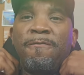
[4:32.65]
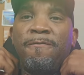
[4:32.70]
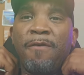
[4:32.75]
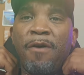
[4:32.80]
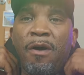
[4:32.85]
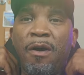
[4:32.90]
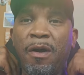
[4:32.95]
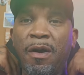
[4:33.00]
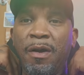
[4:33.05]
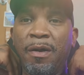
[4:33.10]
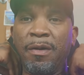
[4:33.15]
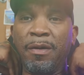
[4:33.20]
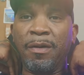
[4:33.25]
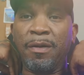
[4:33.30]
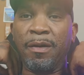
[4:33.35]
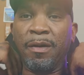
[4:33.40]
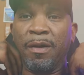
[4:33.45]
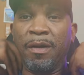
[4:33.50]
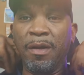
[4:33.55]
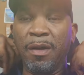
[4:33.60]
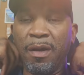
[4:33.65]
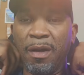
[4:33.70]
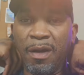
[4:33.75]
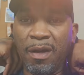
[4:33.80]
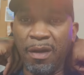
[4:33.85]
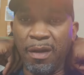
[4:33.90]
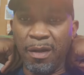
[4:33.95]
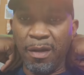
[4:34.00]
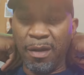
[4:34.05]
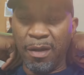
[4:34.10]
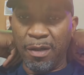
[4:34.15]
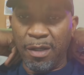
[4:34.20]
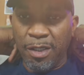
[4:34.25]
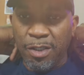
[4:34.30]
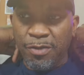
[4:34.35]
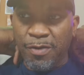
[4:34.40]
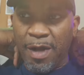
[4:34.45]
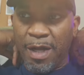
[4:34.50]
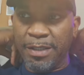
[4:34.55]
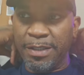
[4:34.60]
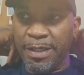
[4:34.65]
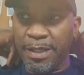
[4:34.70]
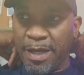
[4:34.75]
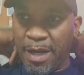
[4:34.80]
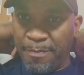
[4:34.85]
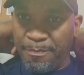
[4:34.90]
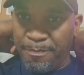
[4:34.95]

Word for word: far of the tragedy